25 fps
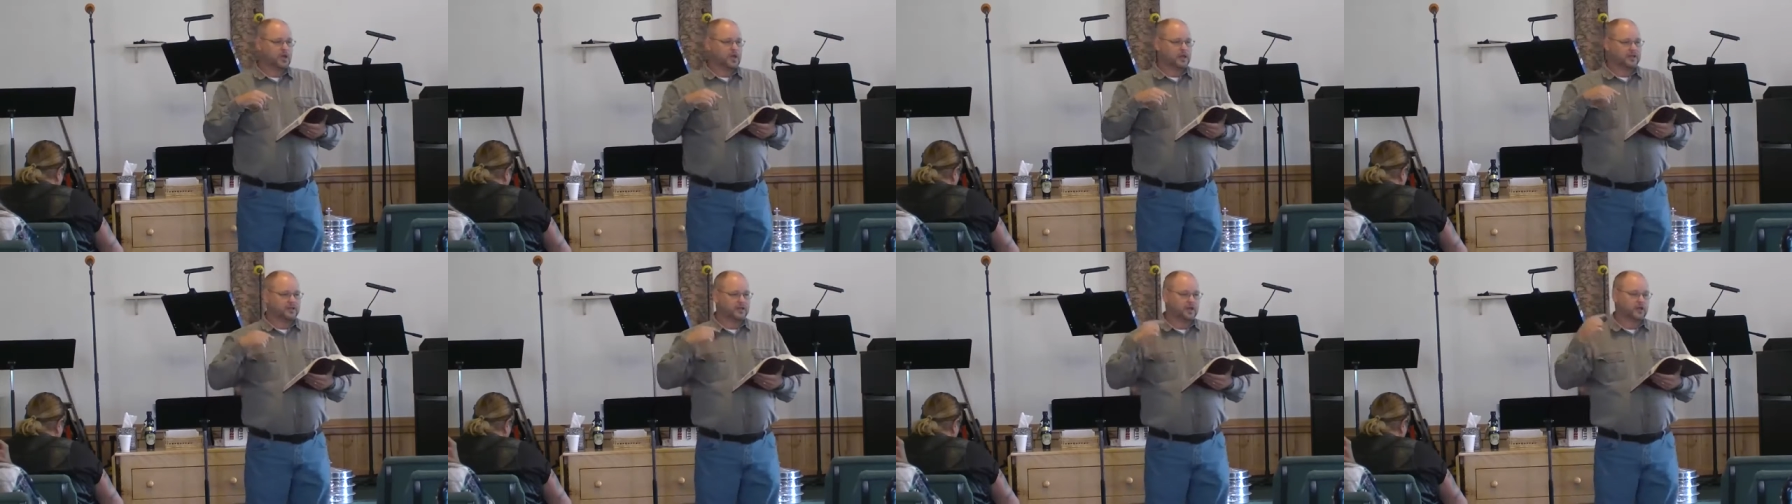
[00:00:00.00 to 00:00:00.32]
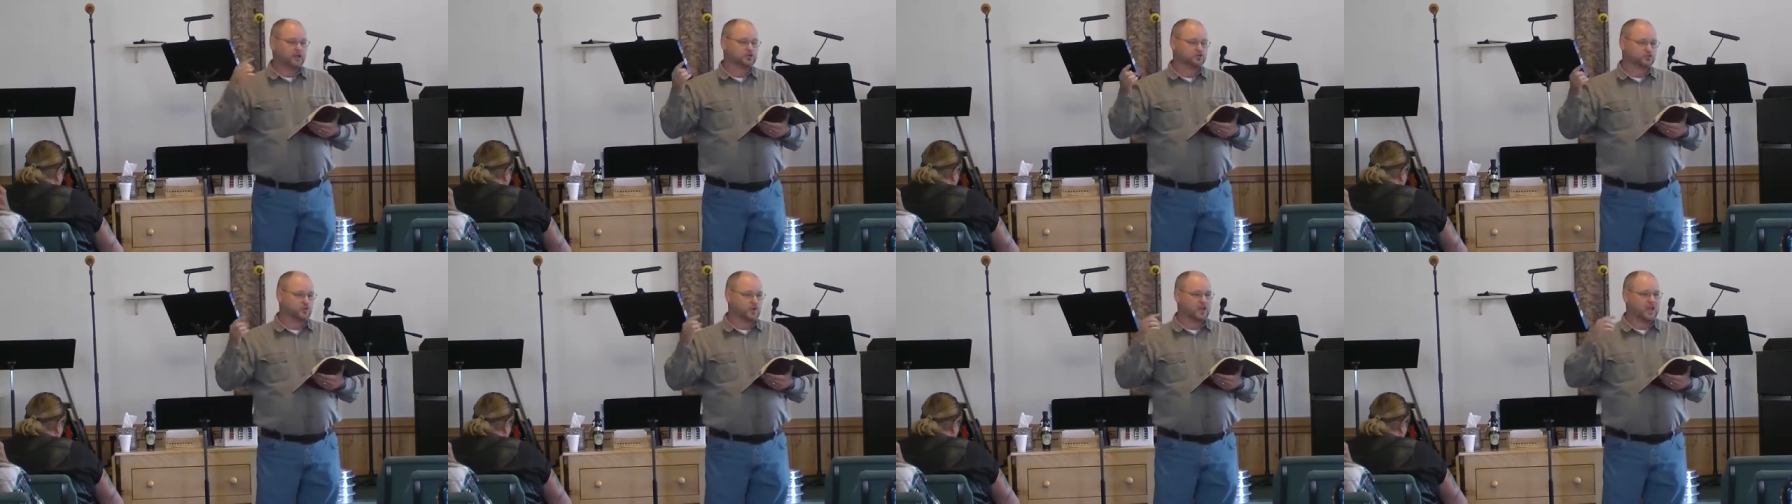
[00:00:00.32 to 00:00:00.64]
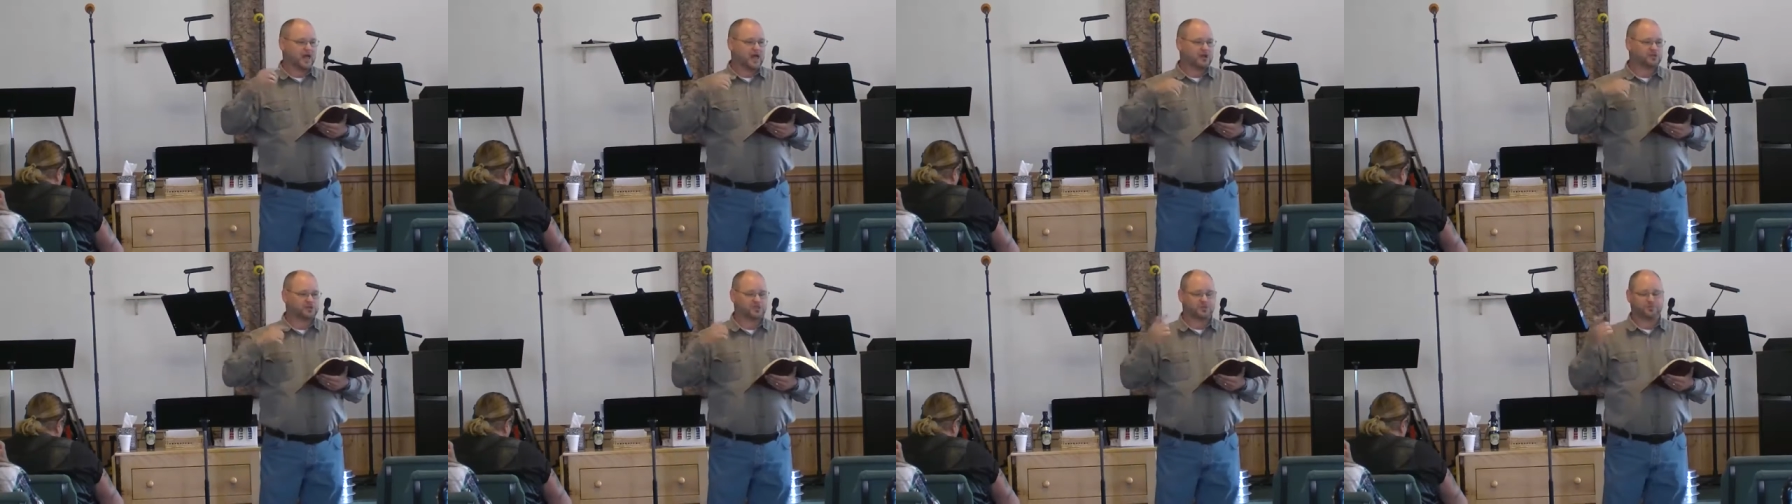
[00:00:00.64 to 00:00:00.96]
and tell us what
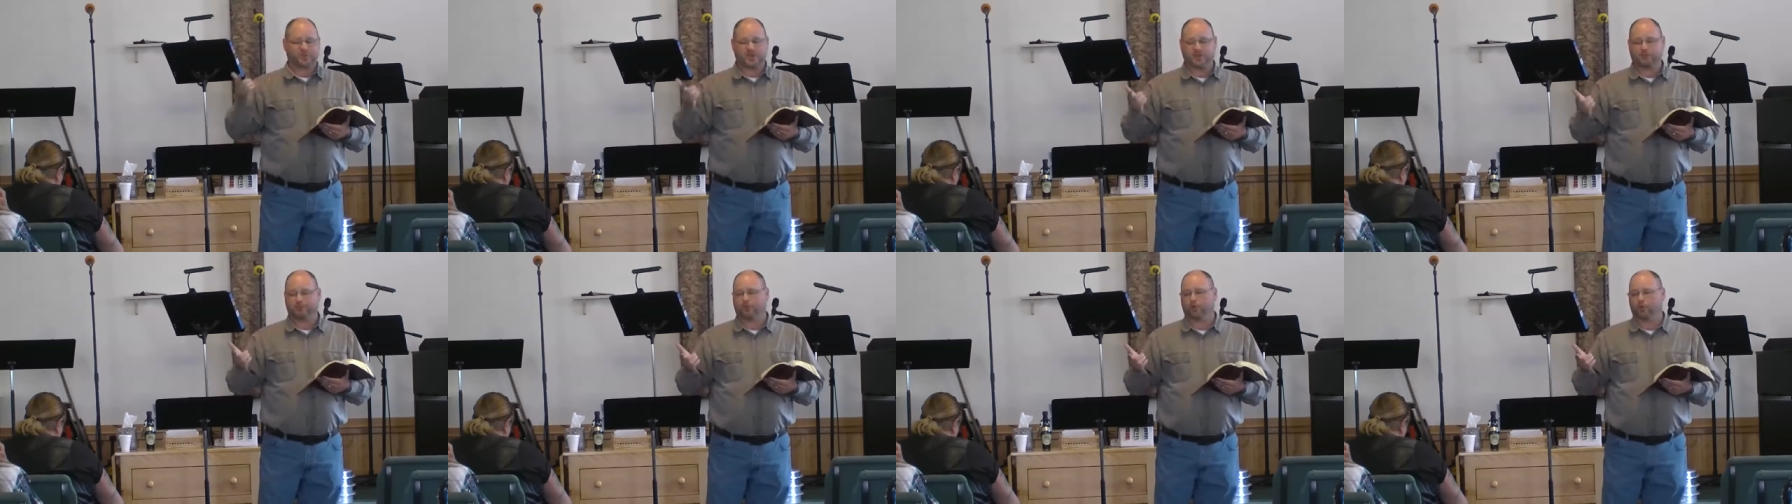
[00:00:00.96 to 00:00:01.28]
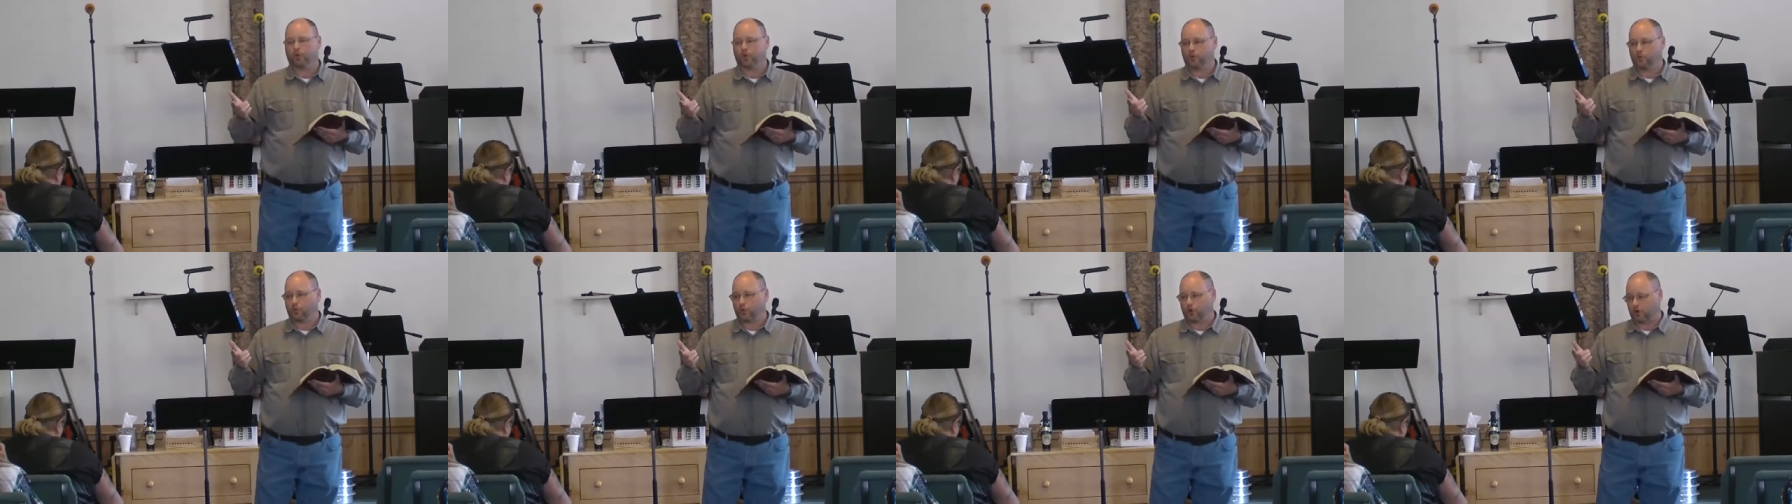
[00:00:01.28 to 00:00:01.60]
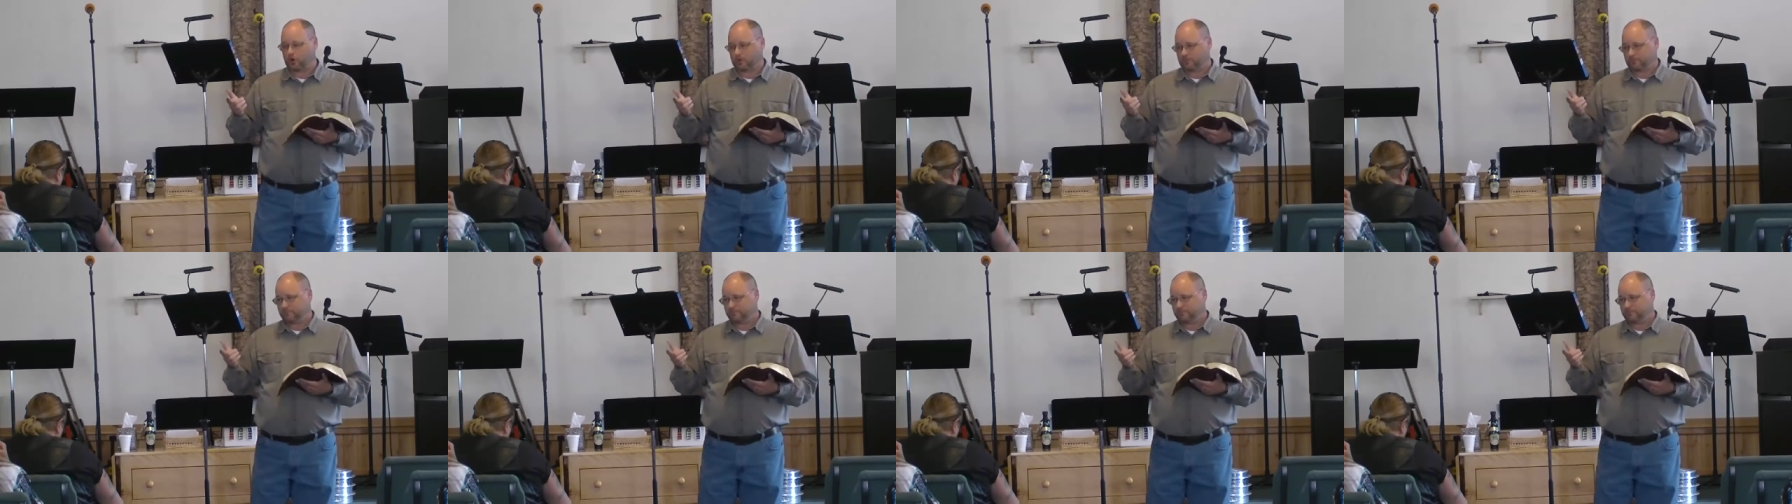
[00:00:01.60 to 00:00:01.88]
lousy people we were.